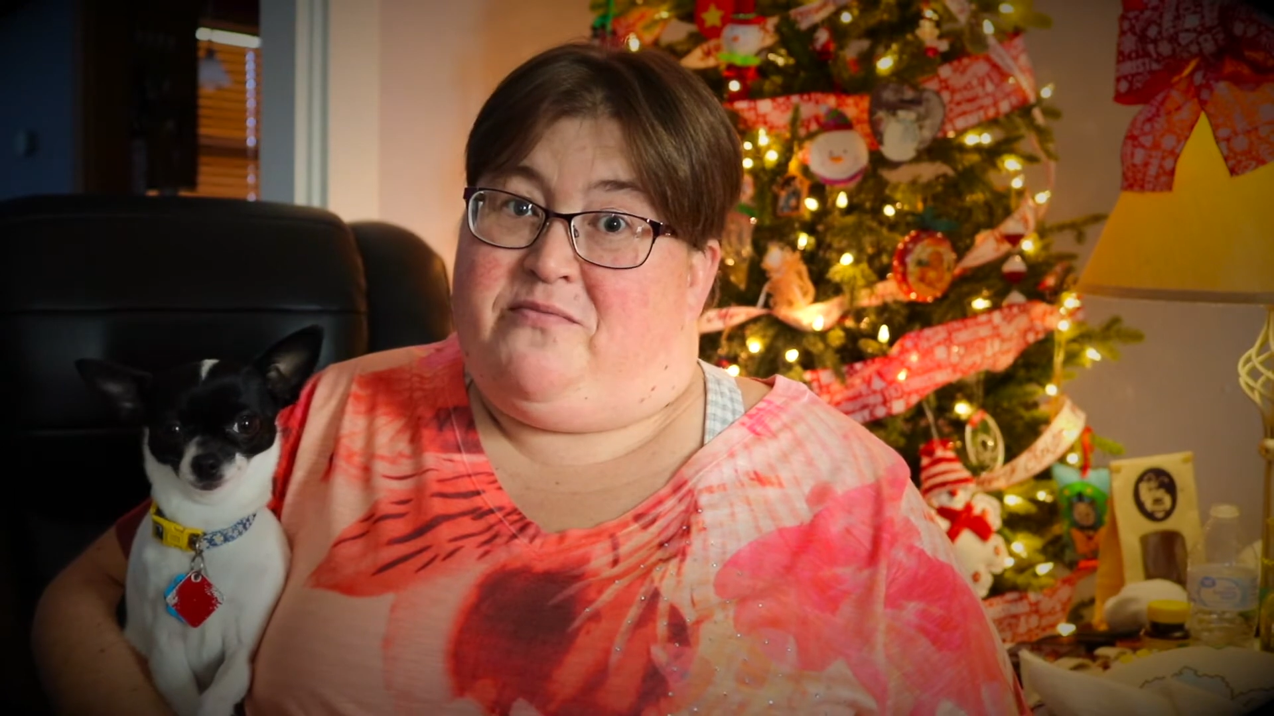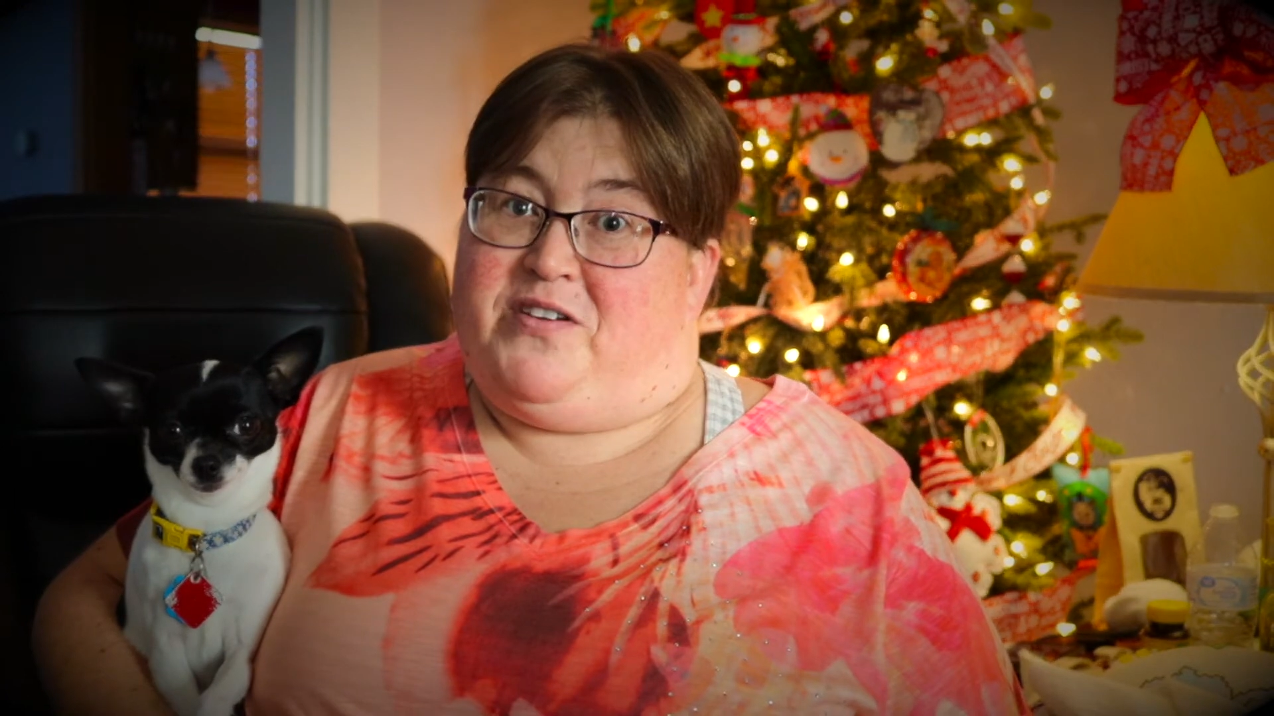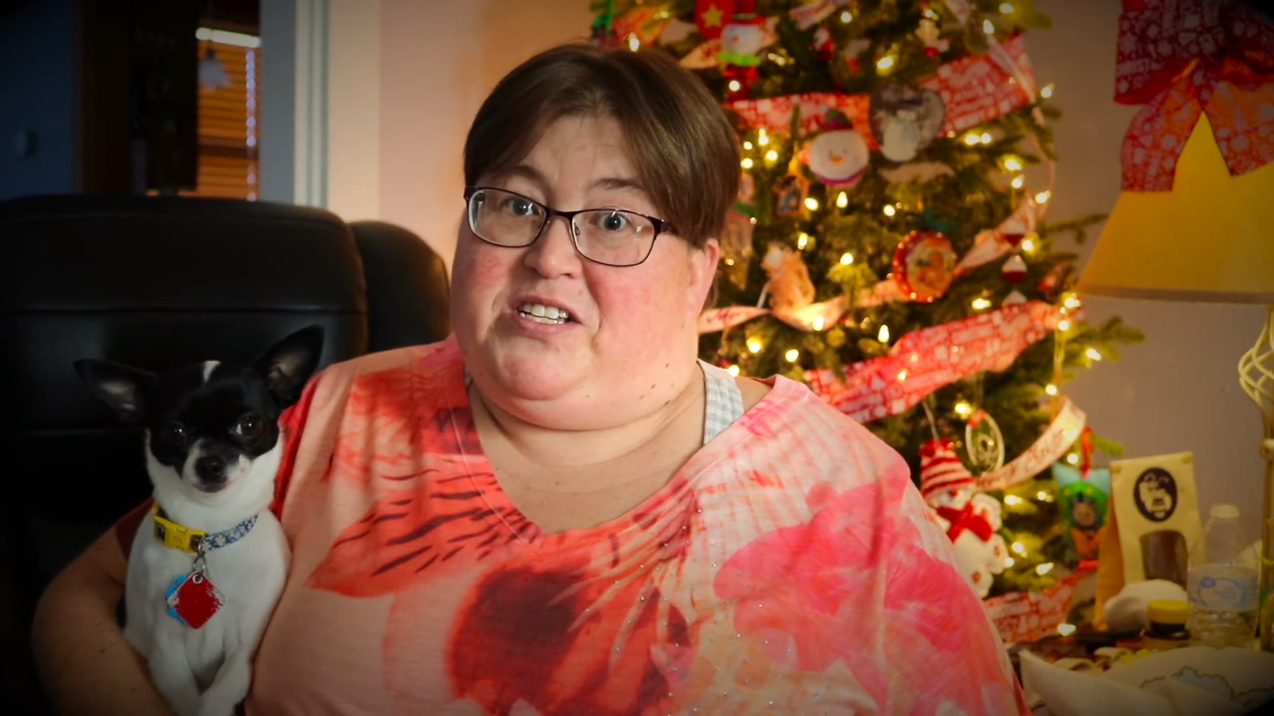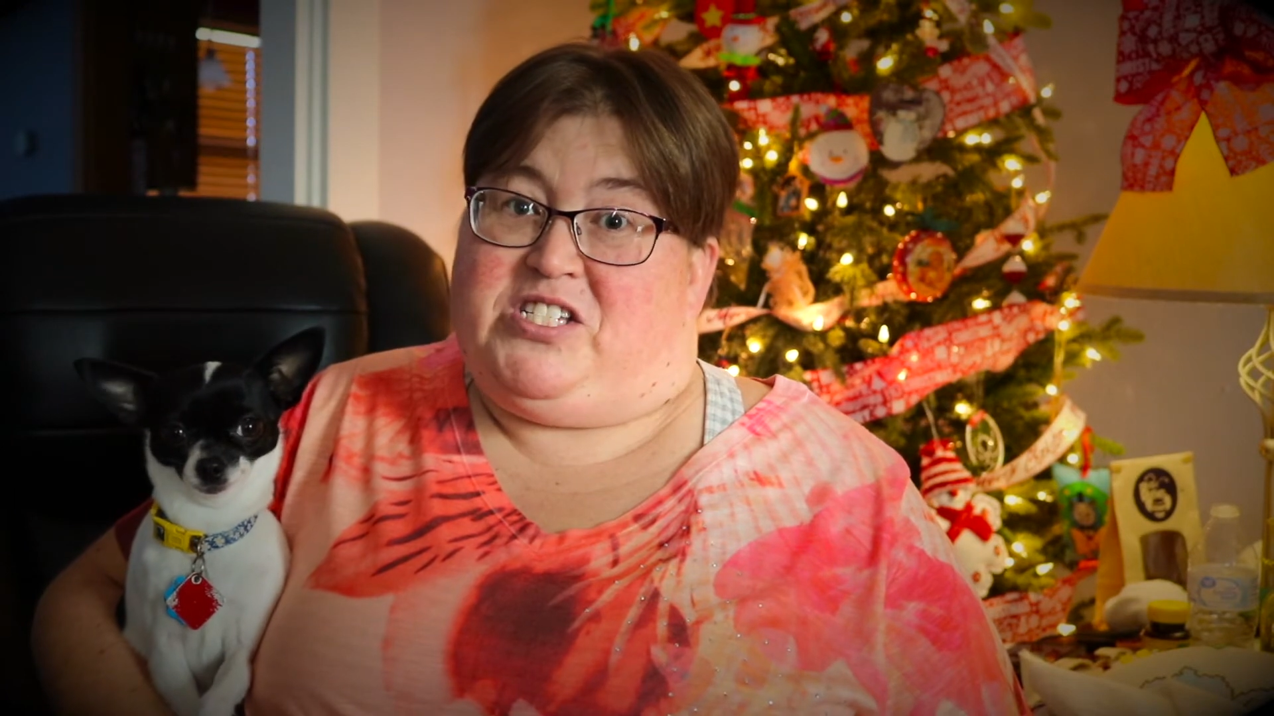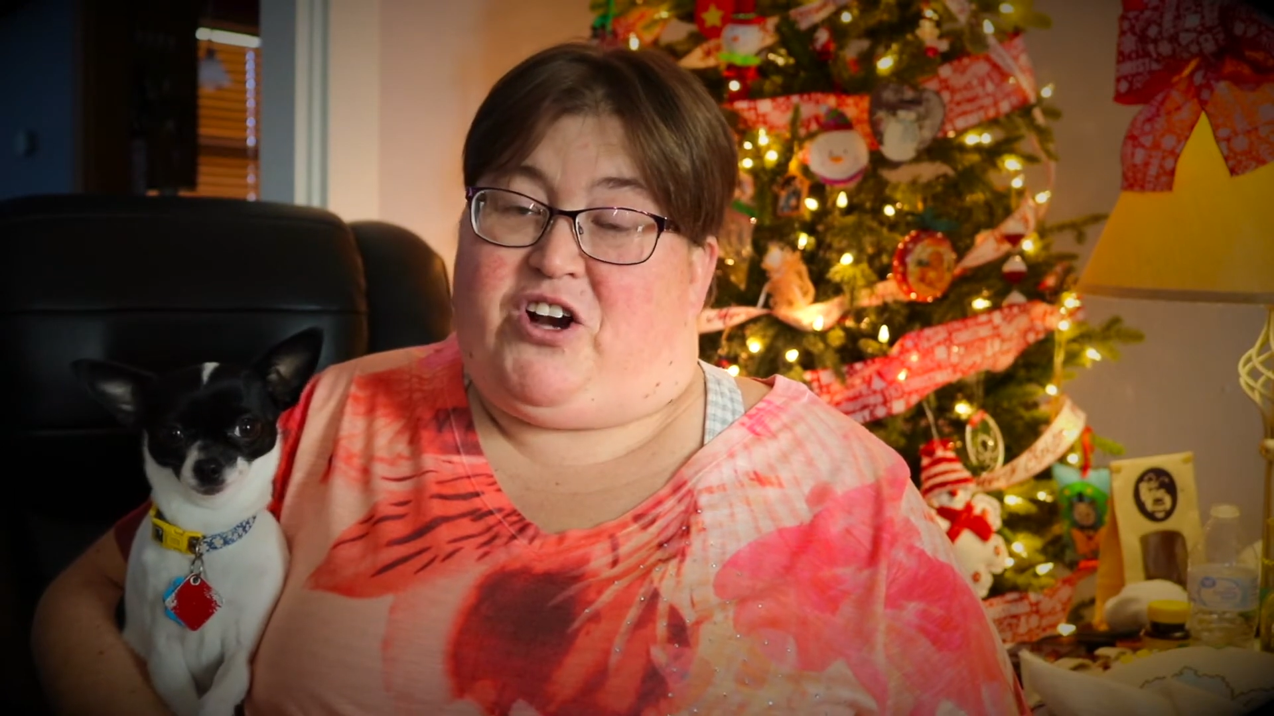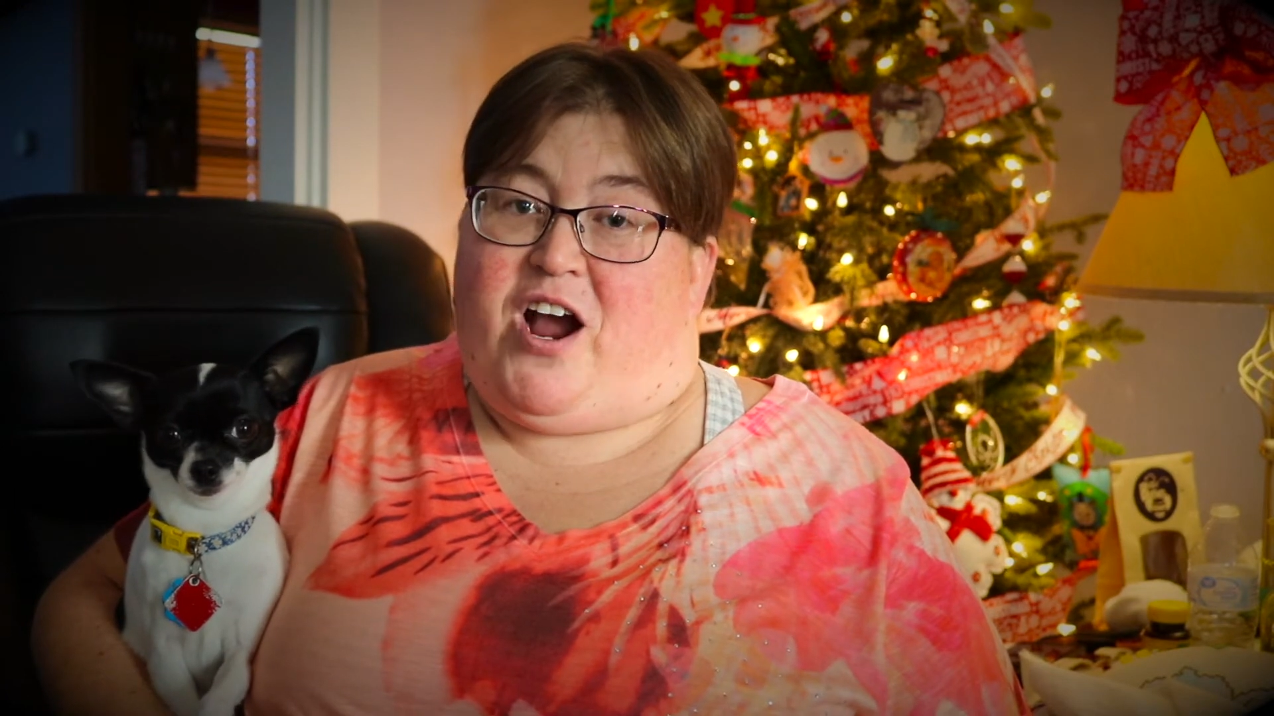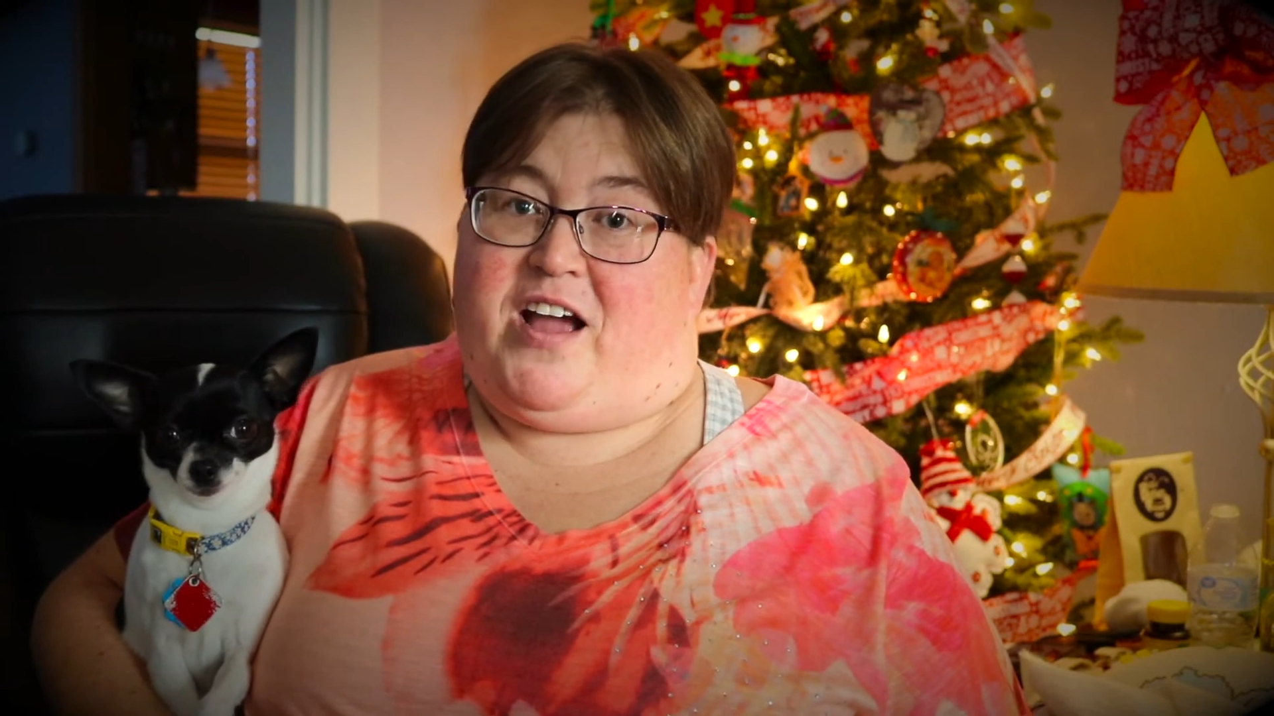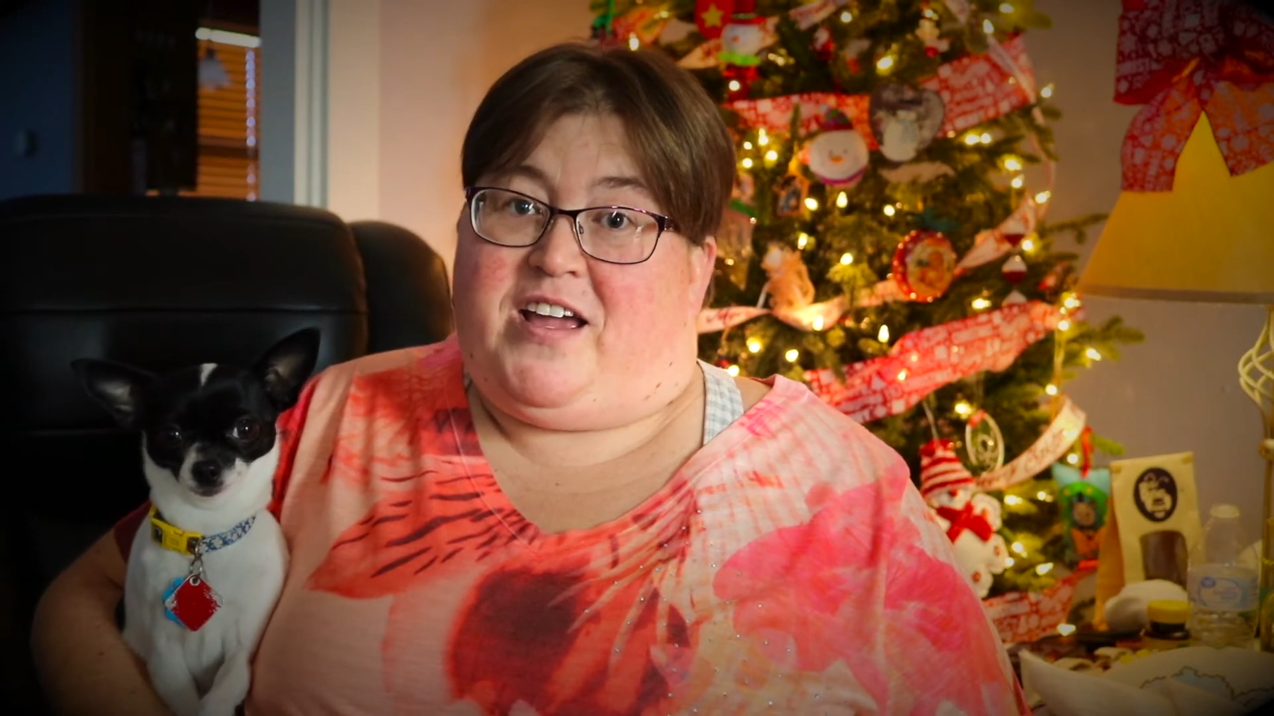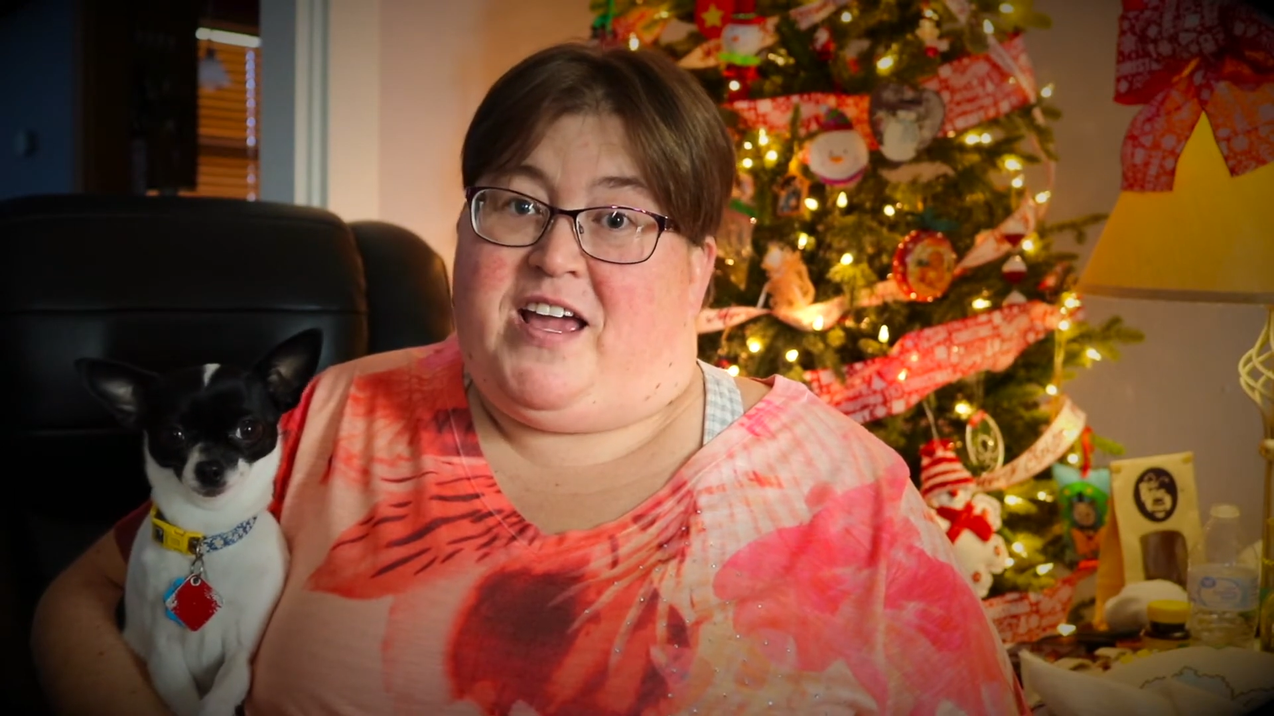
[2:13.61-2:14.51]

but it's crack